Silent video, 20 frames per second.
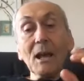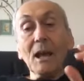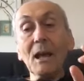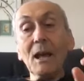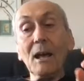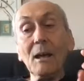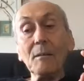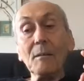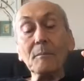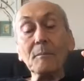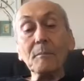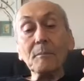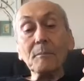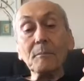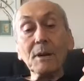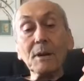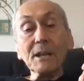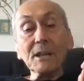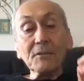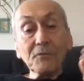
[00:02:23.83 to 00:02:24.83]
Uh,
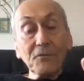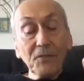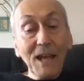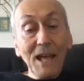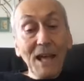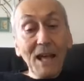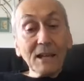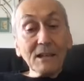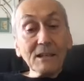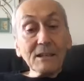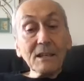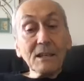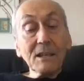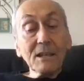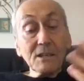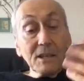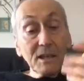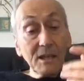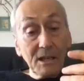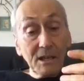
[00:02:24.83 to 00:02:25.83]
but in fact,
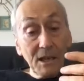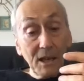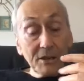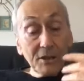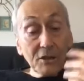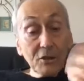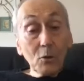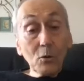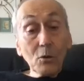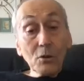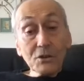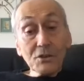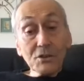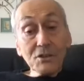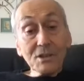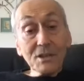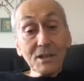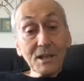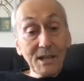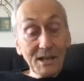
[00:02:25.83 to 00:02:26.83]
he
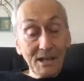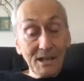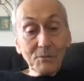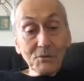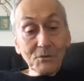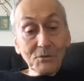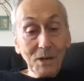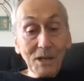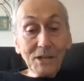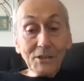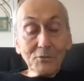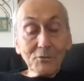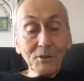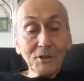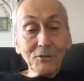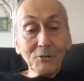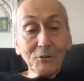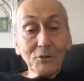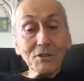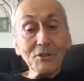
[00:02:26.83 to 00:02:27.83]
endorsed, and he was right to
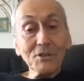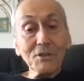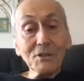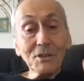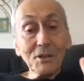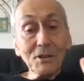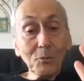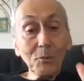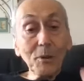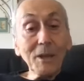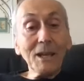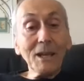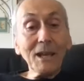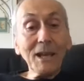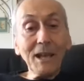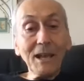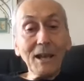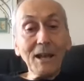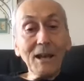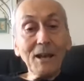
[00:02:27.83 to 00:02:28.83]
endorse, weak
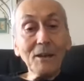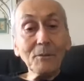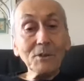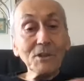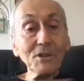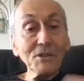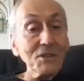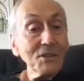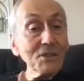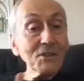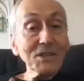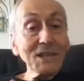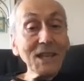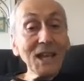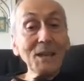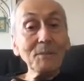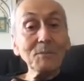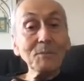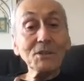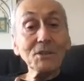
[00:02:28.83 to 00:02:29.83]
AI, which is the
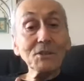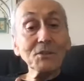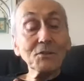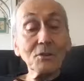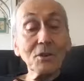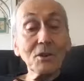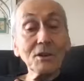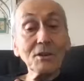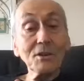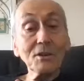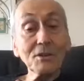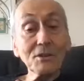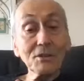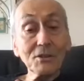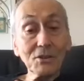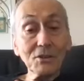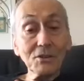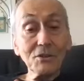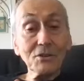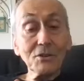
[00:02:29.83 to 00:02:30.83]
same as the strong
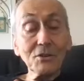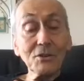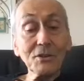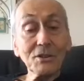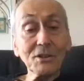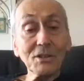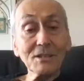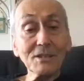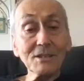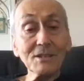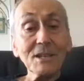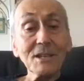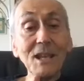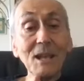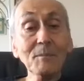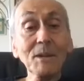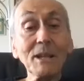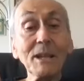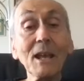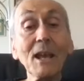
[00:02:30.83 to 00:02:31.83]
Church-Turing thesis,
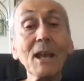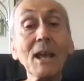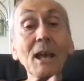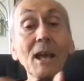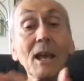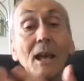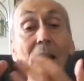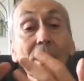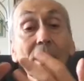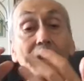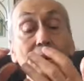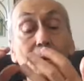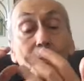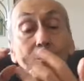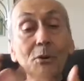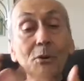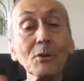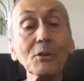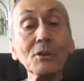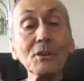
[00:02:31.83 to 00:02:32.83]
namely, the
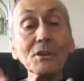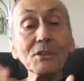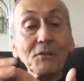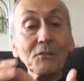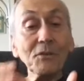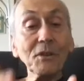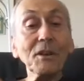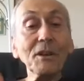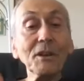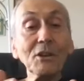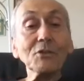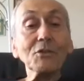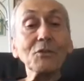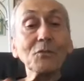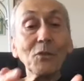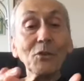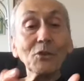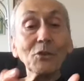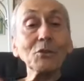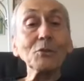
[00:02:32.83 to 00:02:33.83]
computer is a very
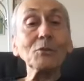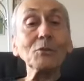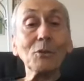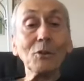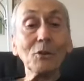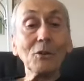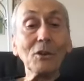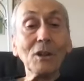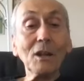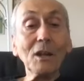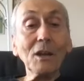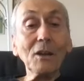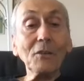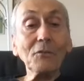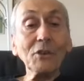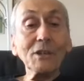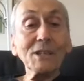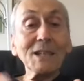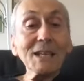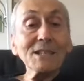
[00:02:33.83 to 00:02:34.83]
useful tool
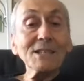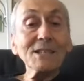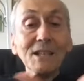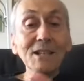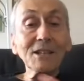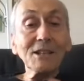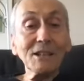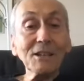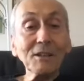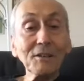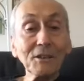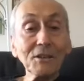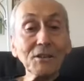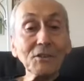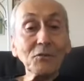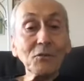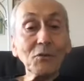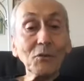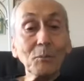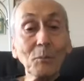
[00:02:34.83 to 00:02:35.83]
for testing
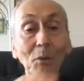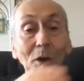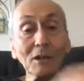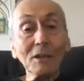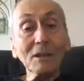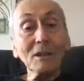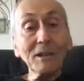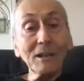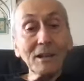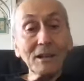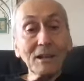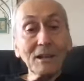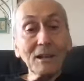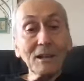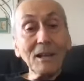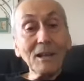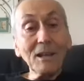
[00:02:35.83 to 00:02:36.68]
theories, for modeling,